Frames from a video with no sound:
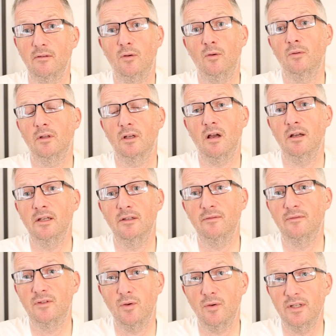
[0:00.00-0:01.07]
all the kind
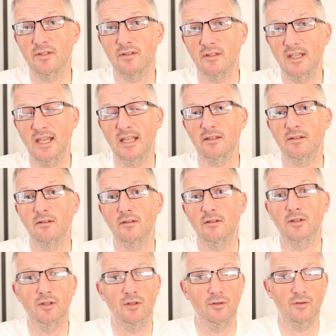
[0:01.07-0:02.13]
of toys and kit
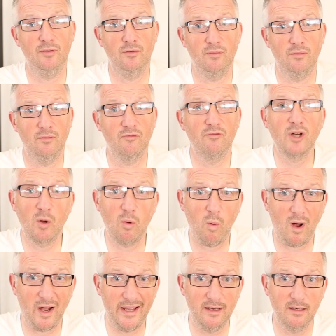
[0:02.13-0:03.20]
you
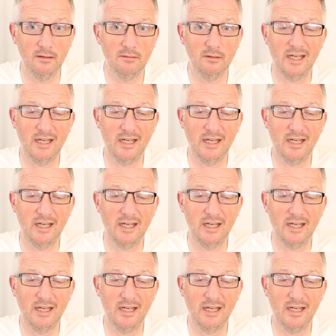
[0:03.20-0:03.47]
require.